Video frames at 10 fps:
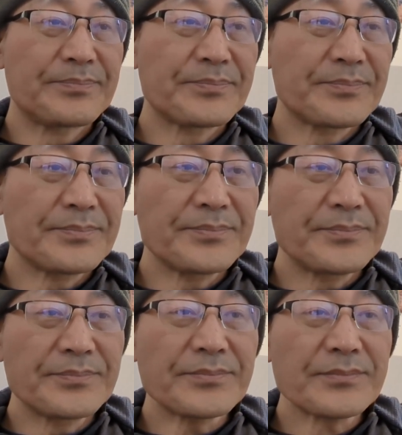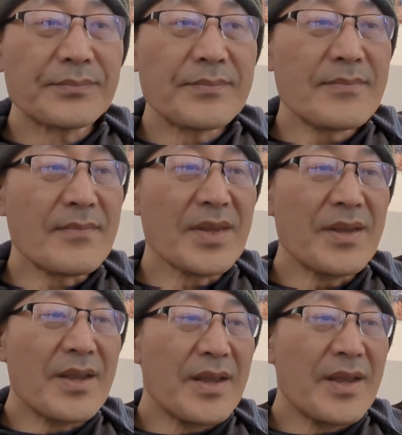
Nothing is said.